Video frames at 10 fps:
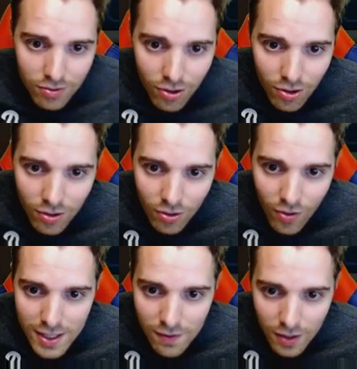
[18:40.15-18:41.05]
For the
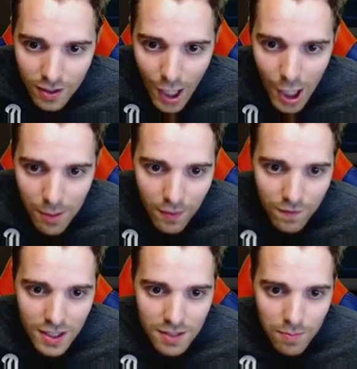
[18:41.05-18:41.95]
rest of the game,
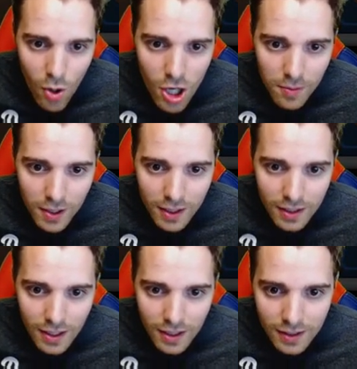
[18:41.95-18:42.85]
if this
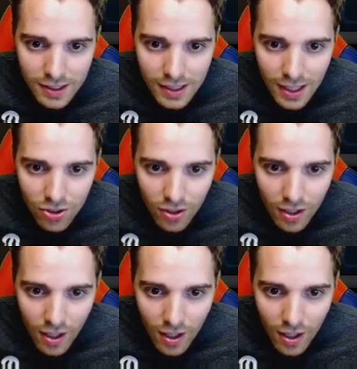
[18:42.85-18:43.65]
Pokemon, at least extra